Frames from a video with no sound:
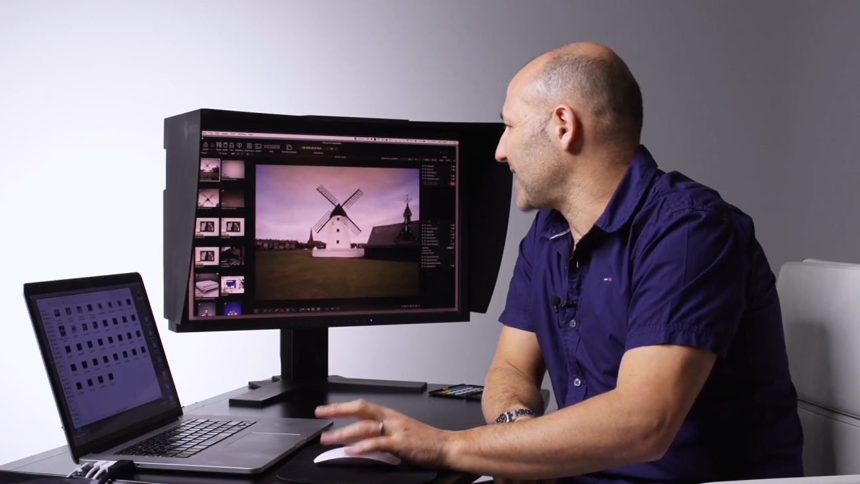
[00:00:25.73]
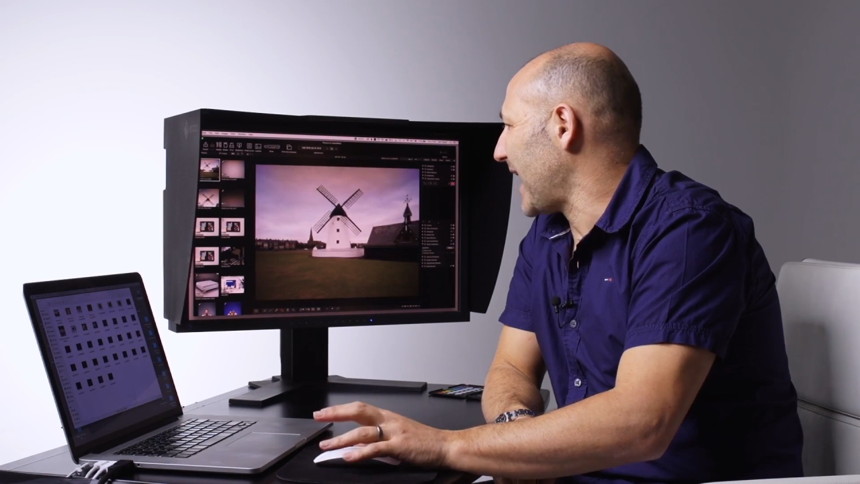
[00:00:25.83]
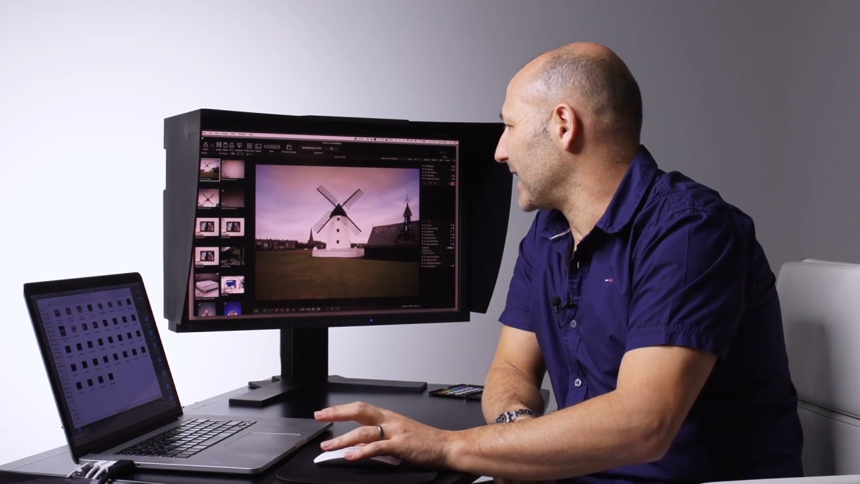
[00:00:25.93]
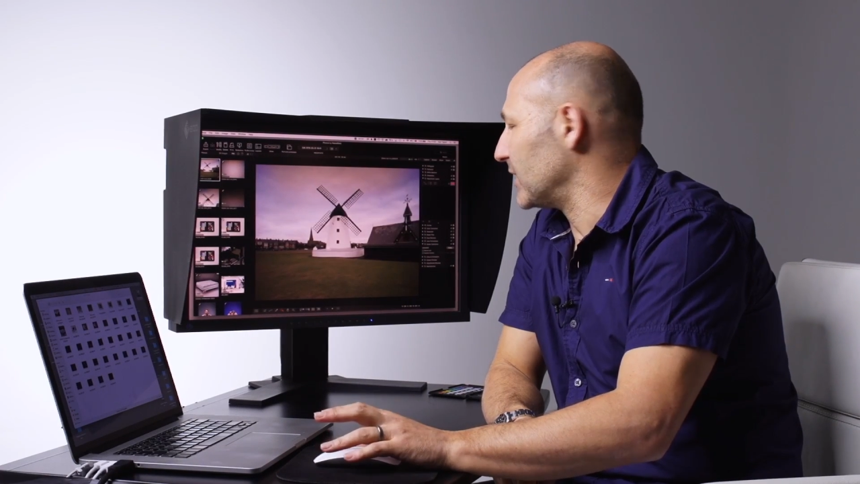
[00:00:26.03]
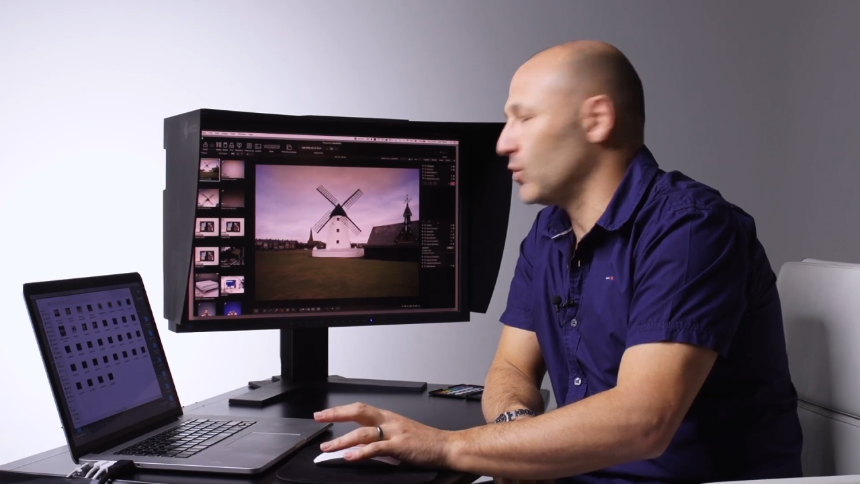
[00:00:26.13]

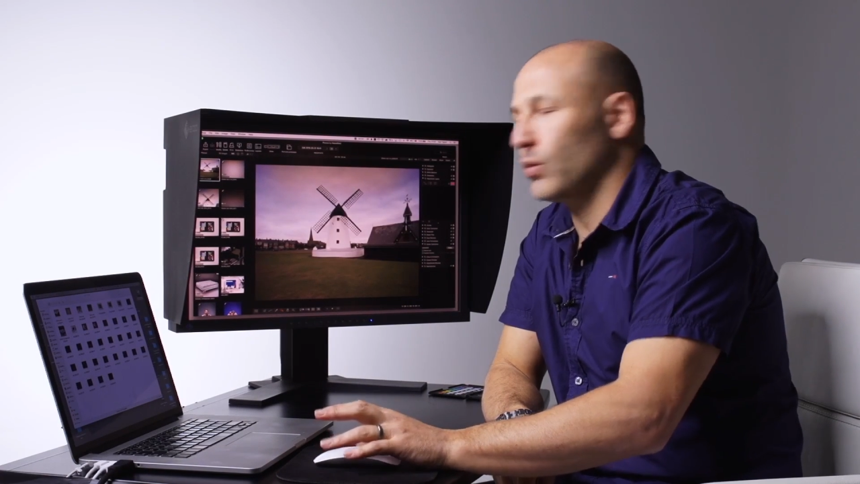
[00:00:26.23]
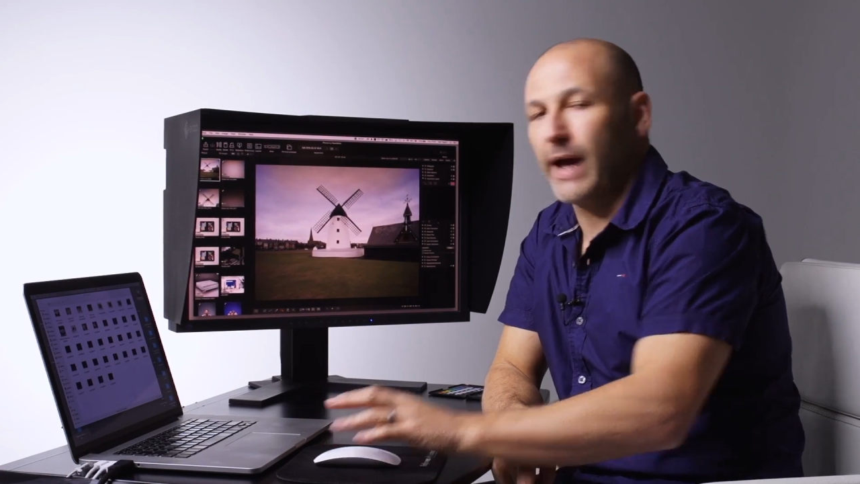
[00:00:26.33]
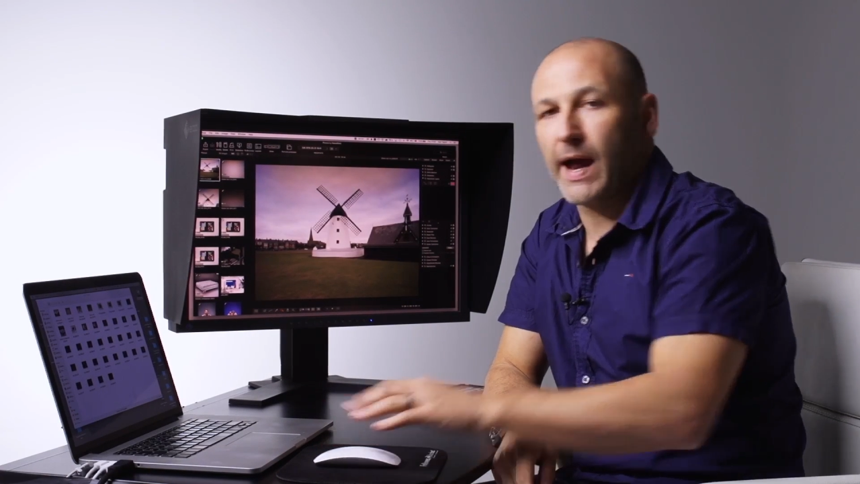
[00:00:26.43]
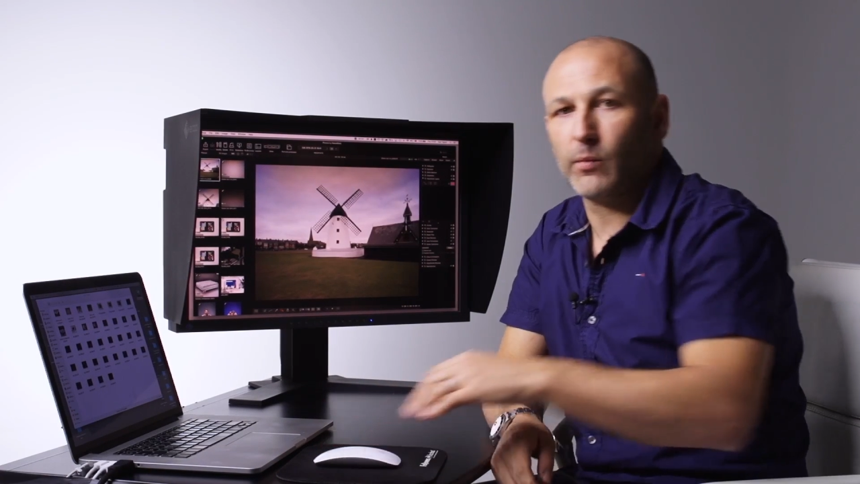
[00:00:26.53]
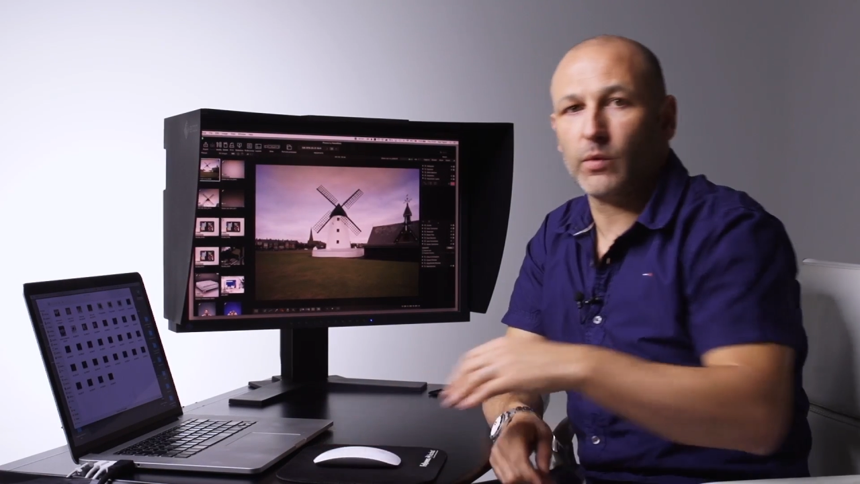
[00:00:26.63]
technical
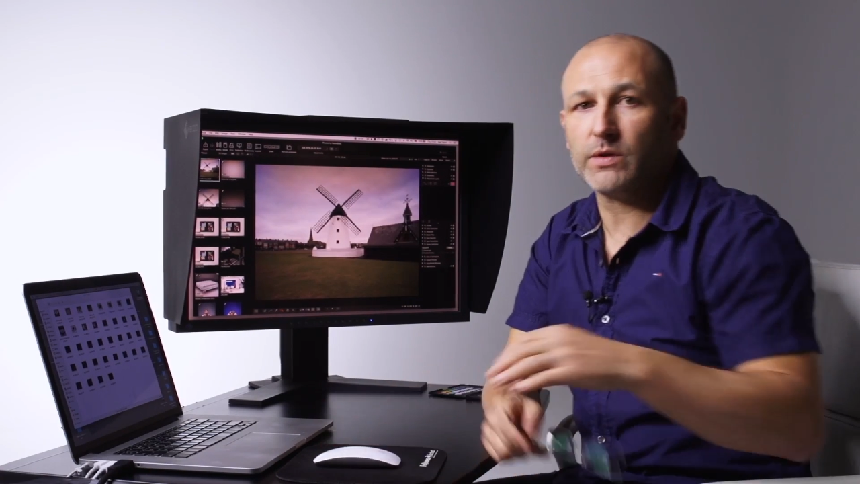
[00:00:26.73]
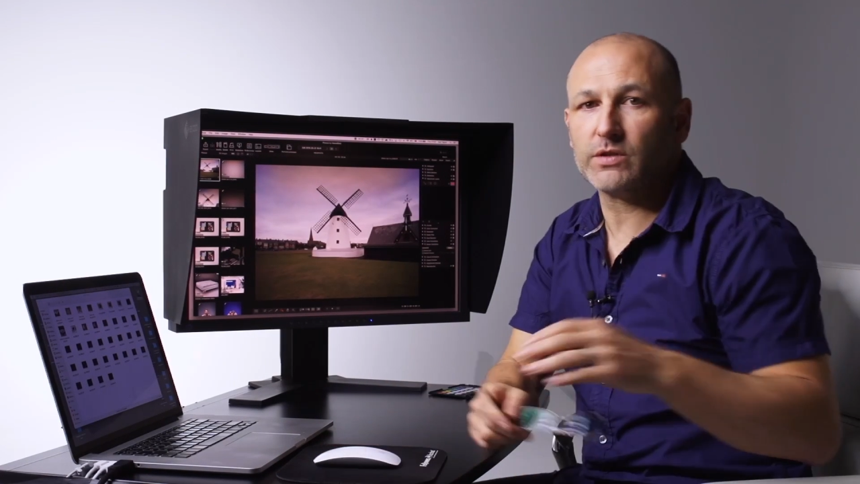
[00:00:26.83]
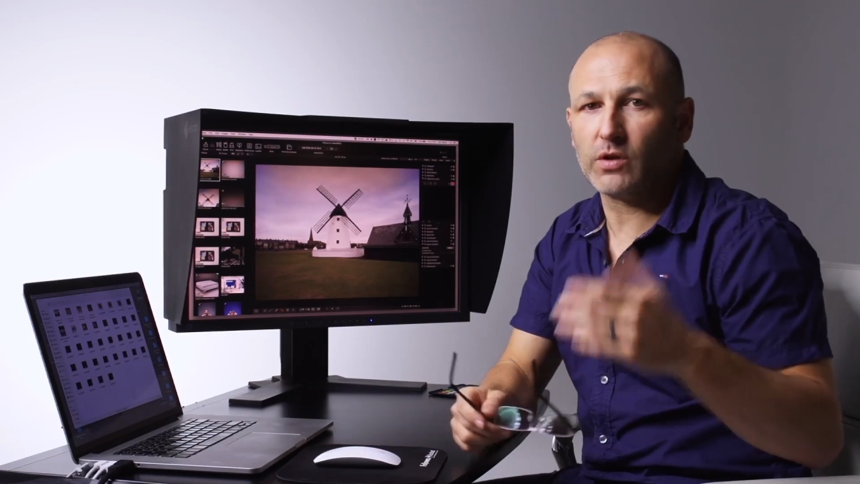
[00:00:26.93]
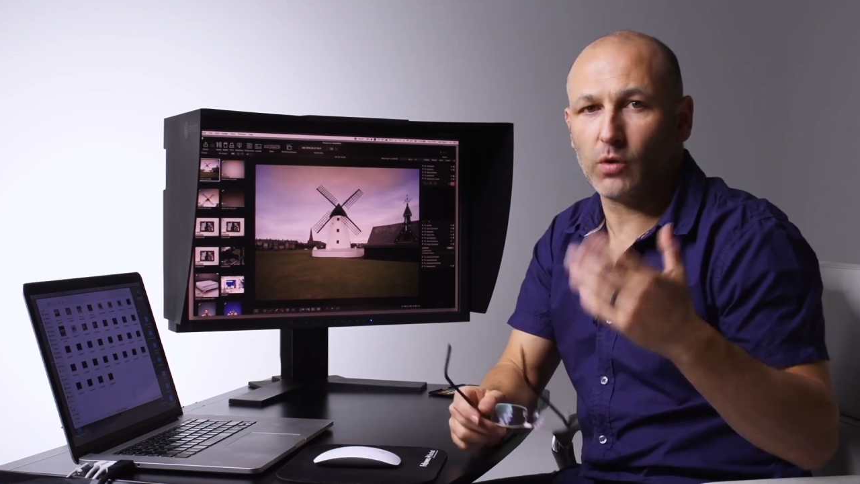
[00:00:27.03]
cameras,